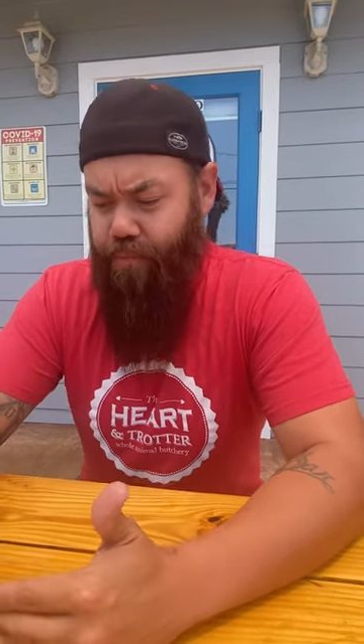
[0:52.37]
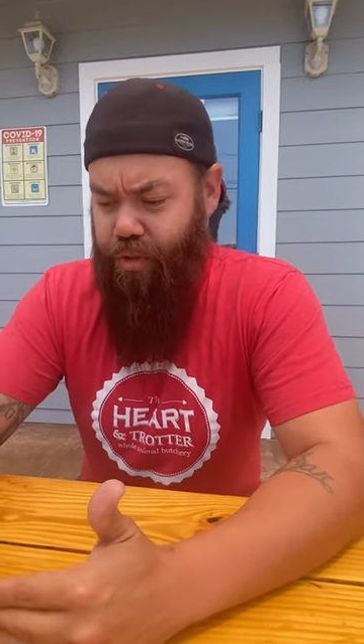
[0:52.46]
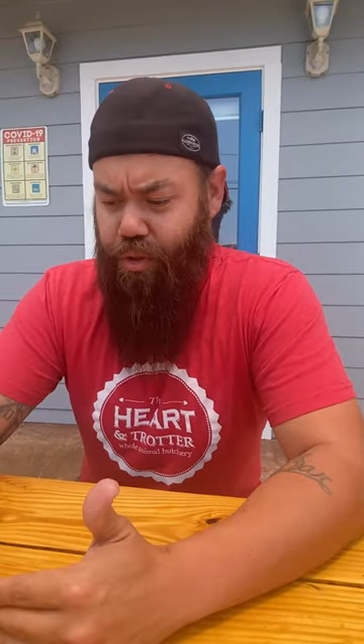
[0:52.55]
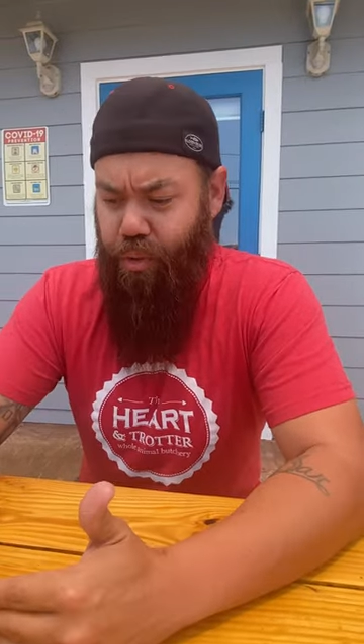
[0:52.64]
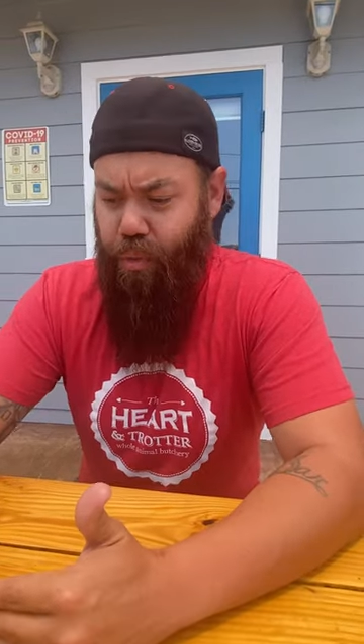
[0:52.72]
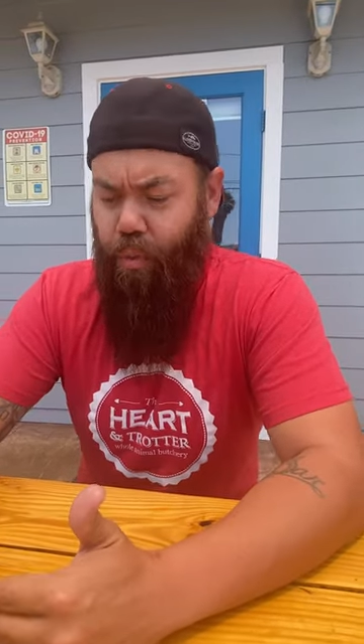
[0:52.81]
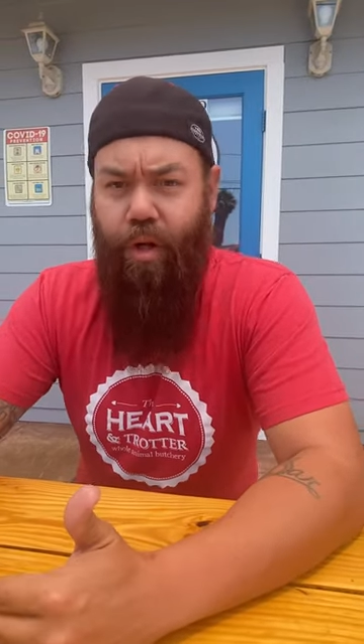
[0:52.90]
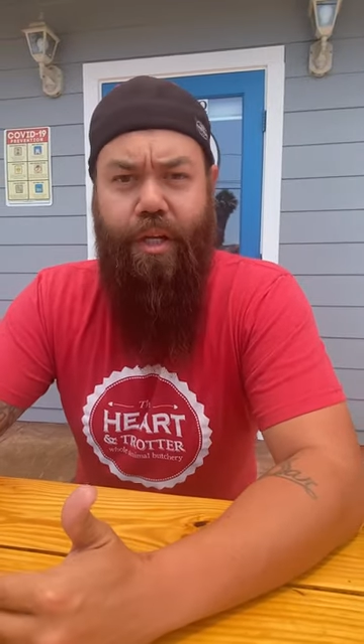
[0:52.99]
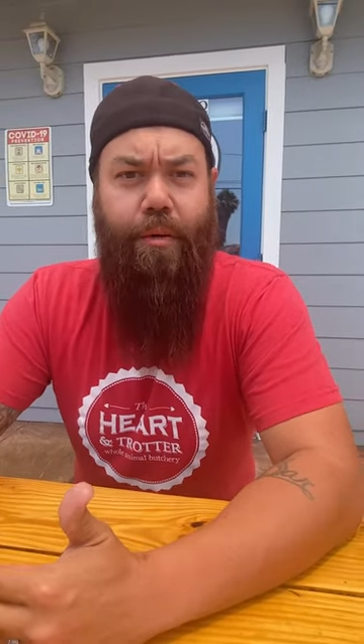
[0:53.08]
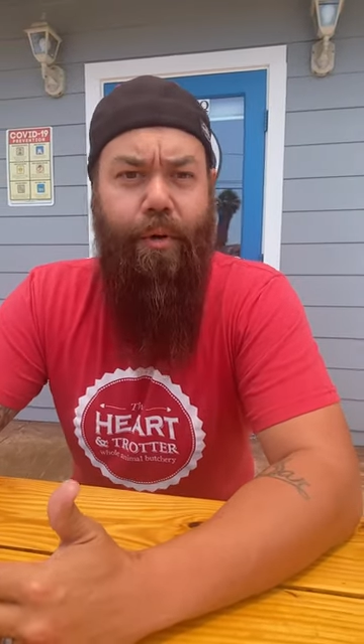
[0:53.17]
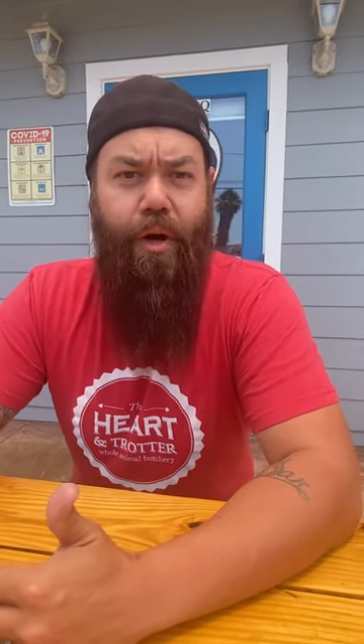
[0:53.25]
to work
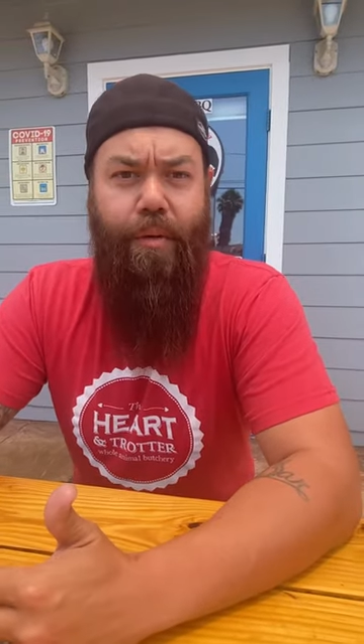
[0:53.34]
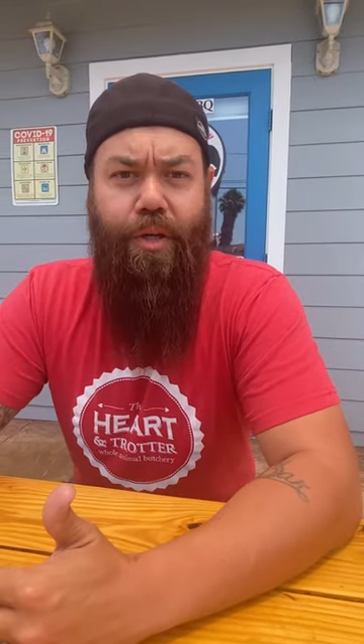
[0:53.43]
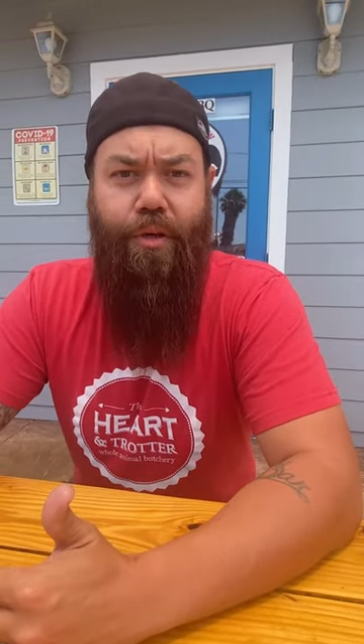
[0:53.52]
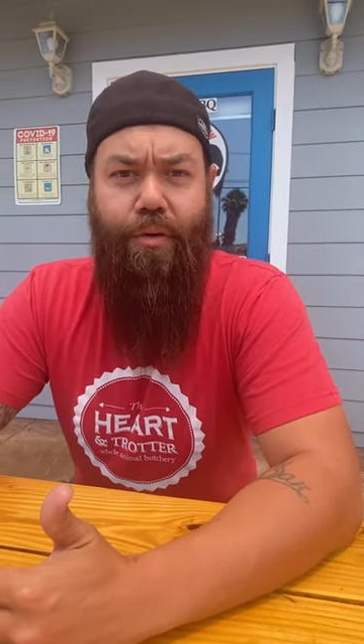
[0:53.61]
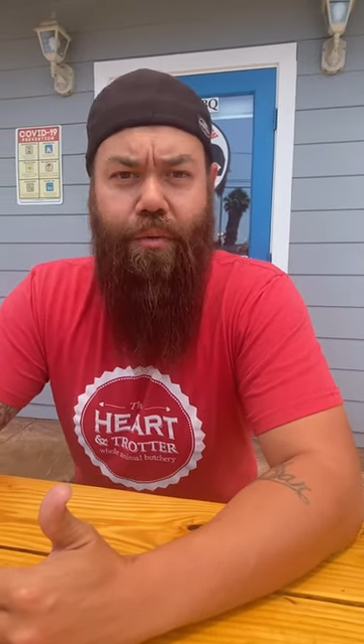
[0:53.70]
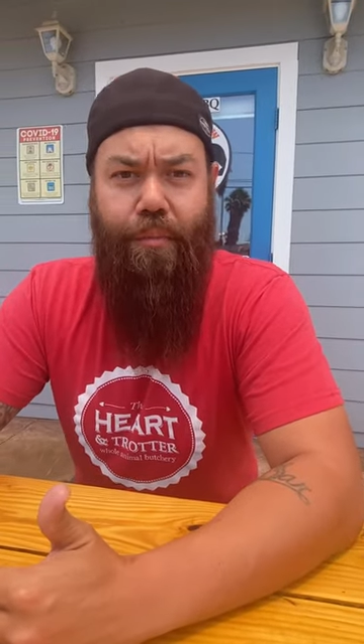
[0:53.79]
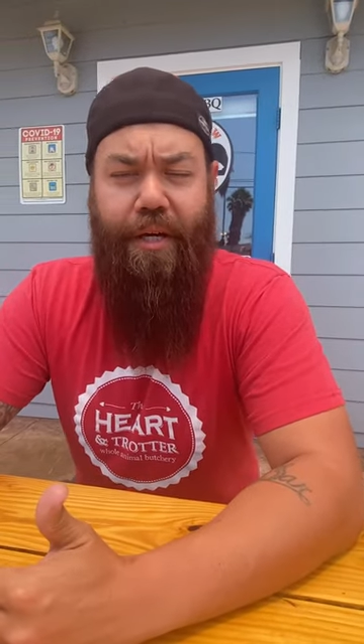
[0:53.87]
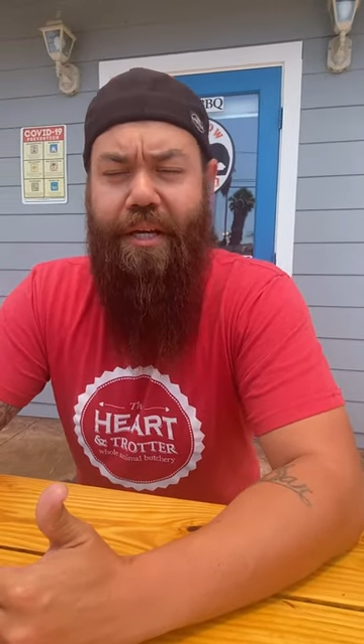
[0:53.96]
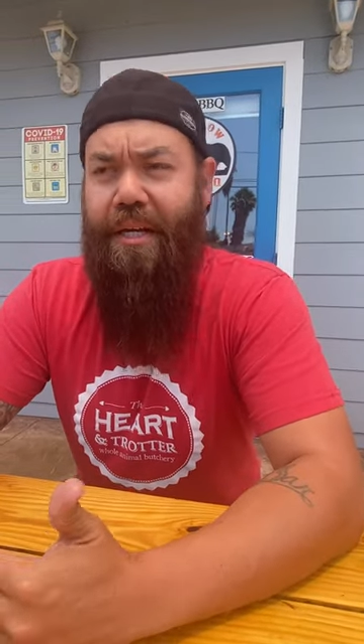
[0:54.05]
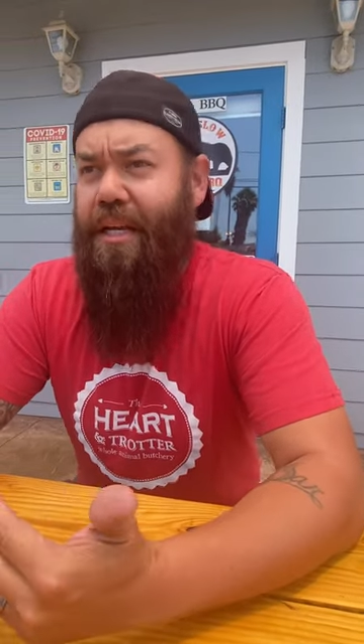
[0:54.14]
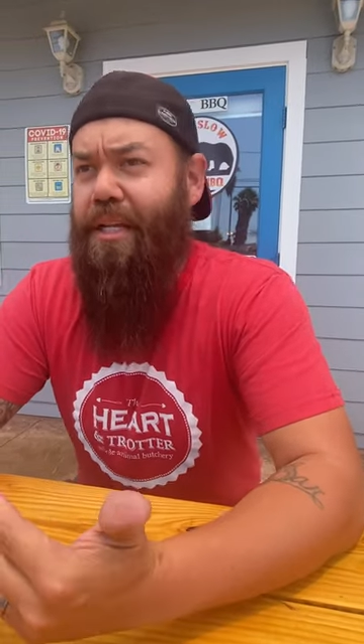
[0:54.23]
in the barbecue
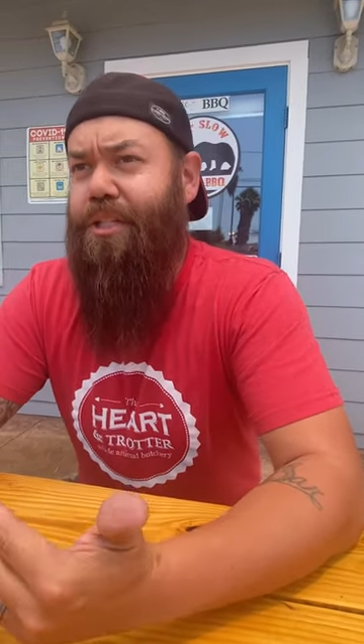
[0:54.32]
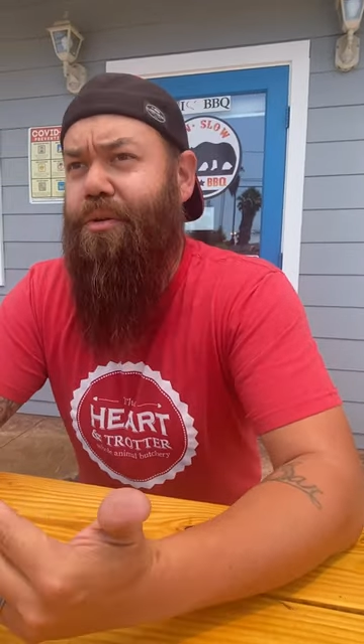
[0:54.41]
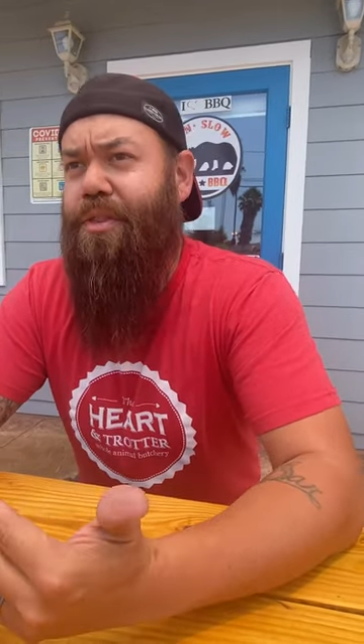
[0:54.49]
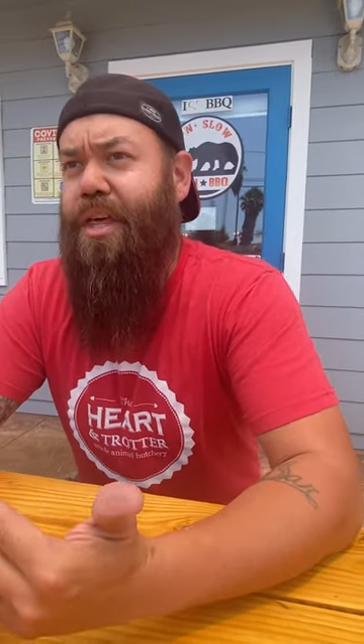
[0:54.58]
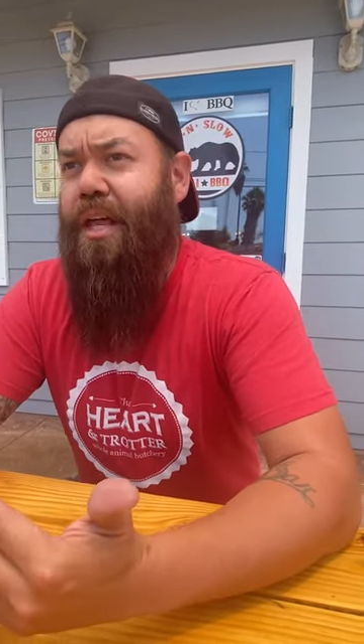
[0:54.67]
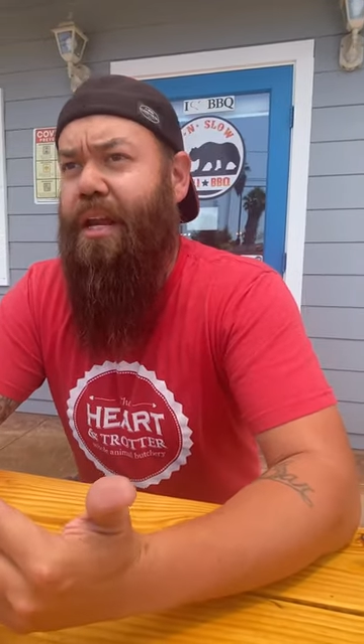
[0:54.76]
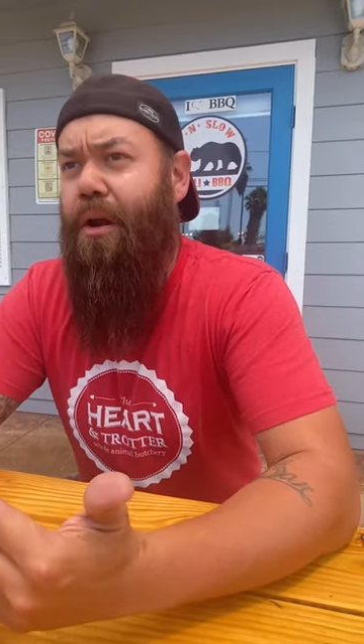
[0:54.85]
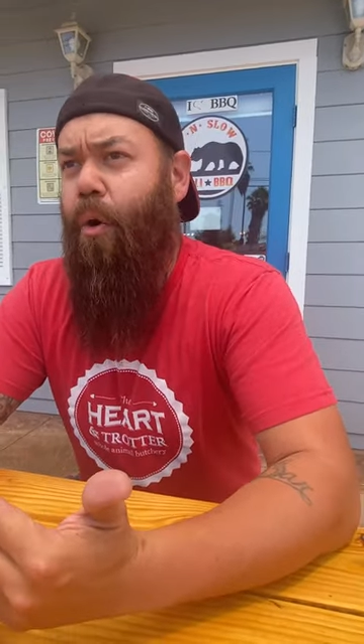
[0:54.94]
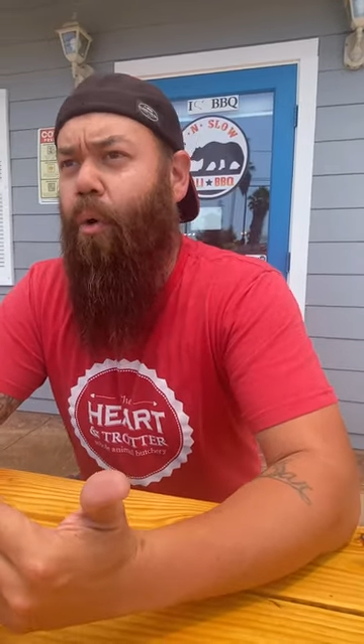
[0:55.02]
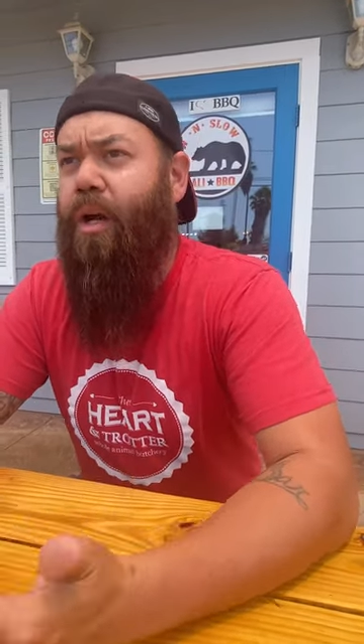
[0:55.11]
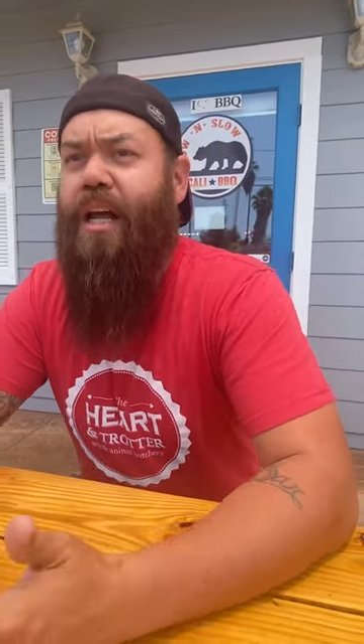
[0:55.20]
pit, to then
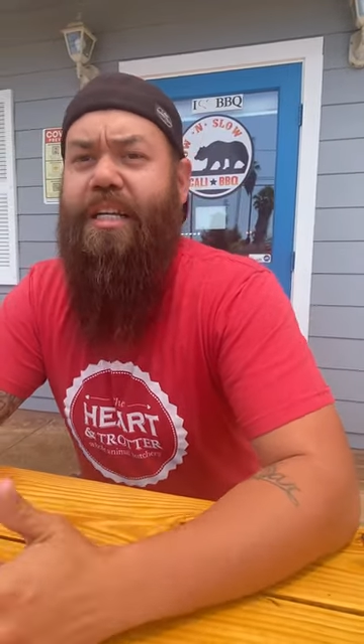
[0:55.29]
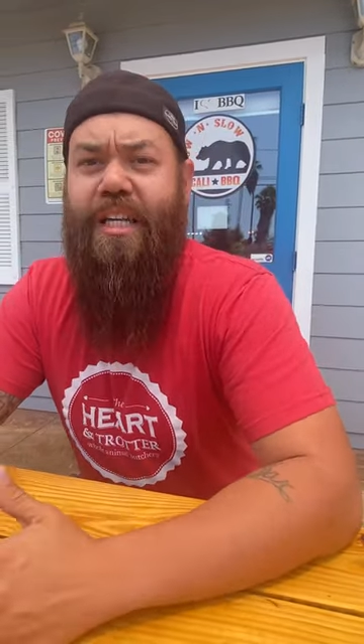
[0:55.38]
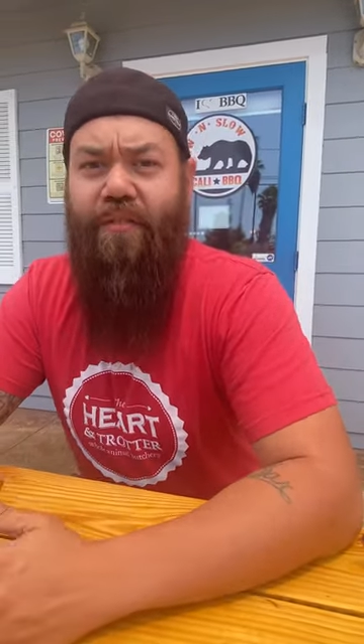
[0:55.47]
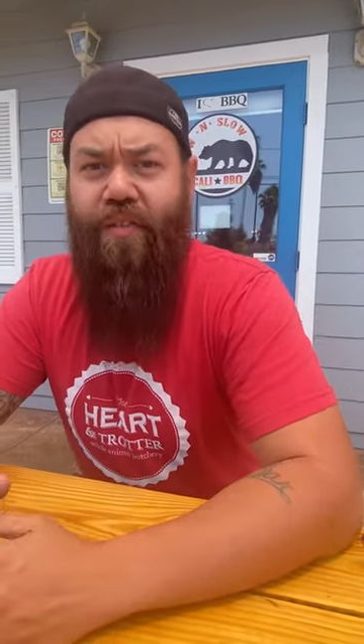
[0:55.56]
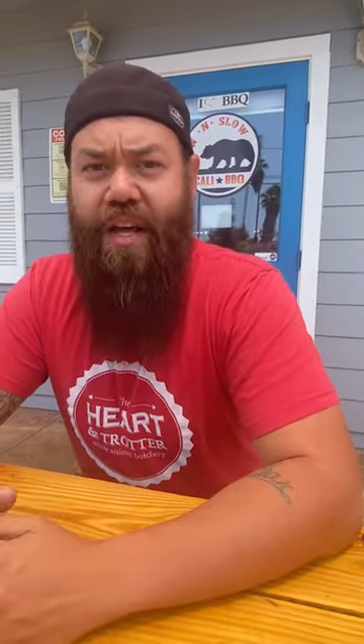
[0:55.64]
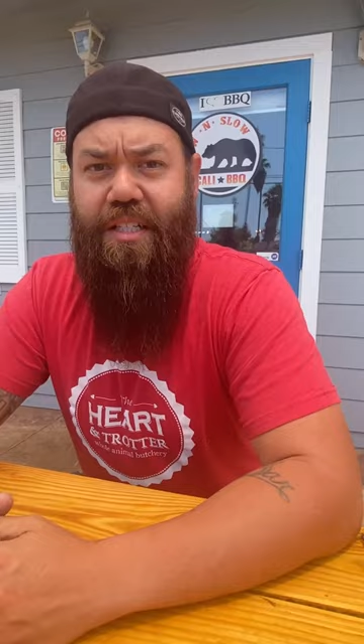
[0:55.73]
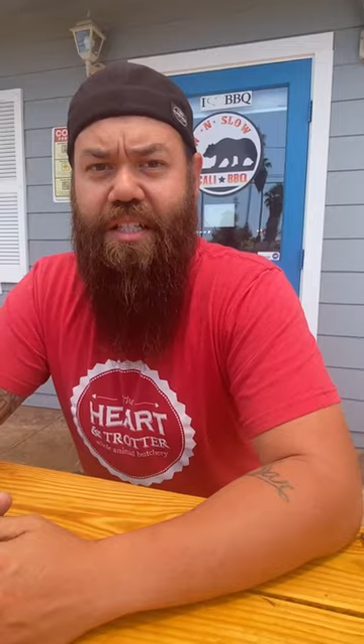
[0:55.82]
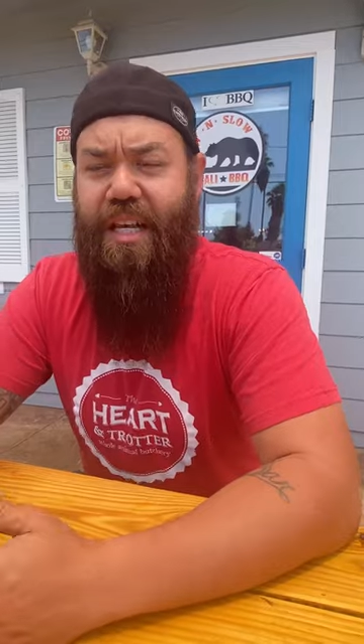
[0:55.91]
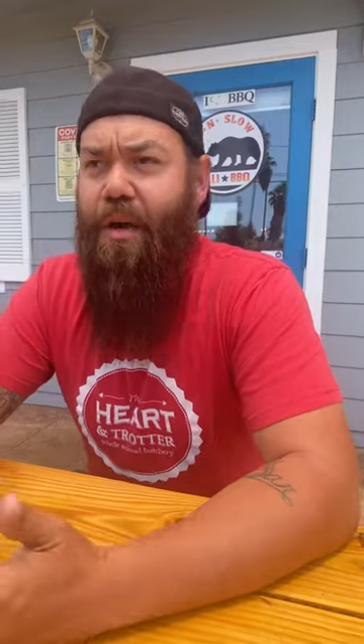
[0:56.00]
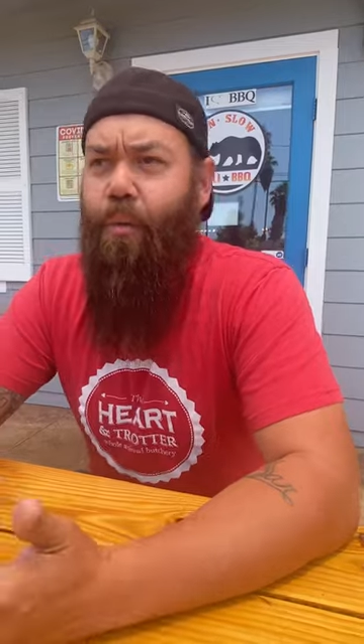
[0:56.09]
organizing events,